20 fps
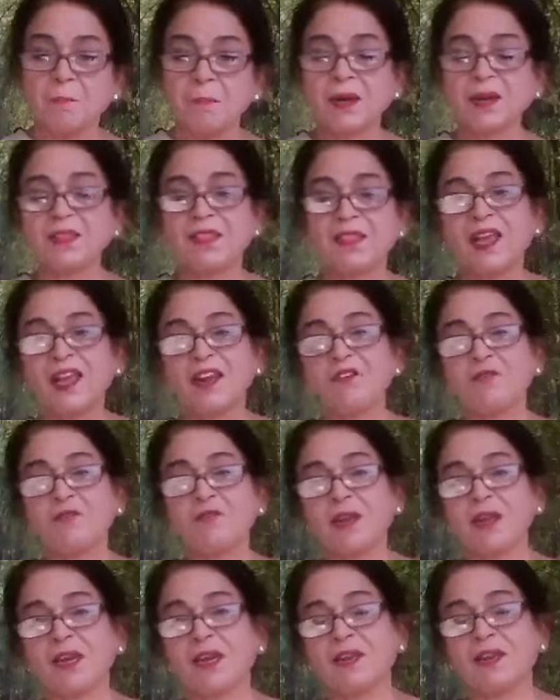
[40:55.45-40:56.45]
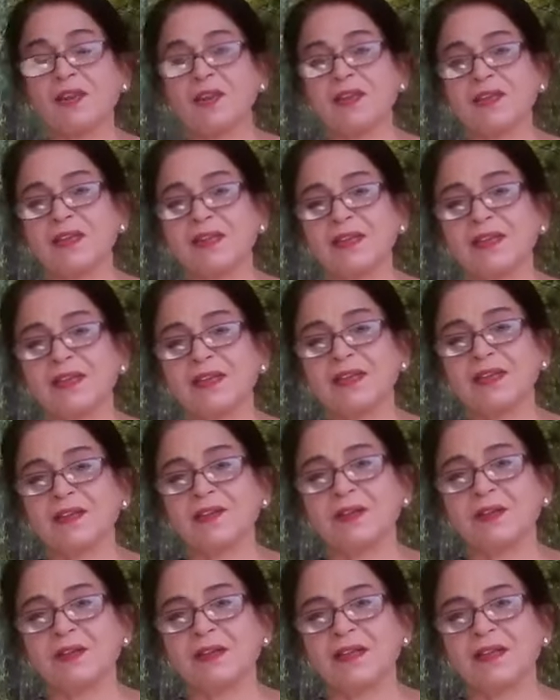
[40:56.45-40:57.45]
But then for a
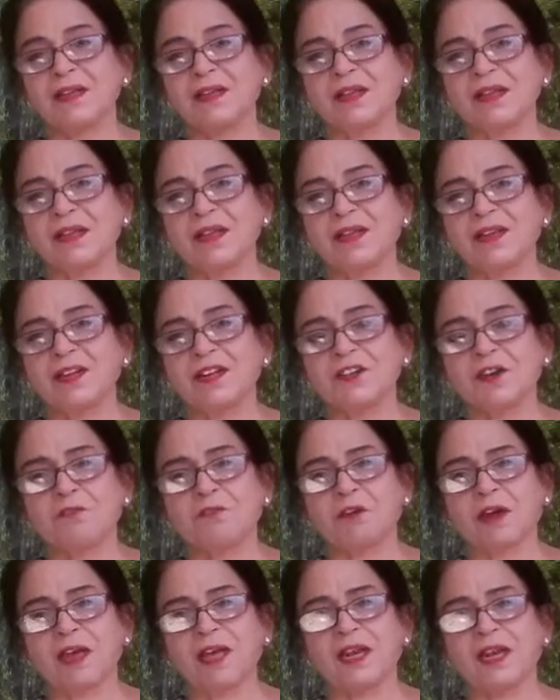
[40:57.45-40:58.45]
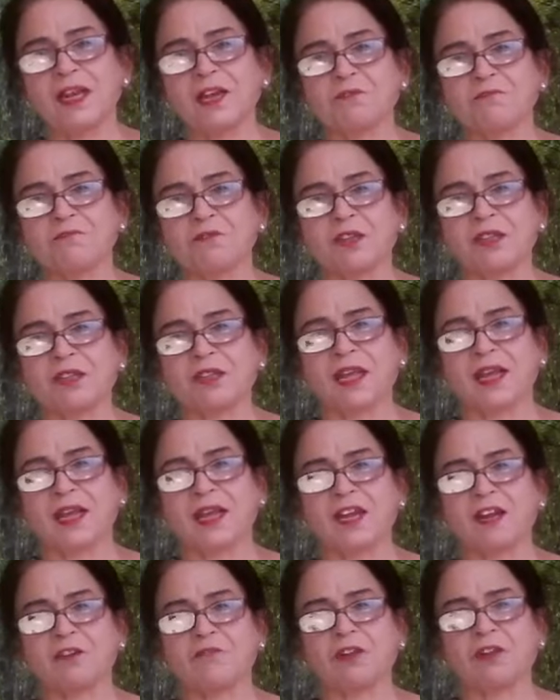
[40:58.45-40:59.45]
little while after
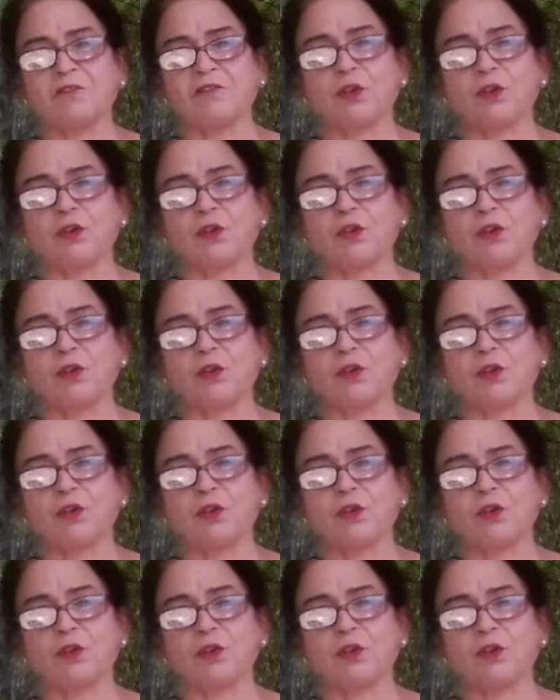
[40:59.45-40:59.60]
that,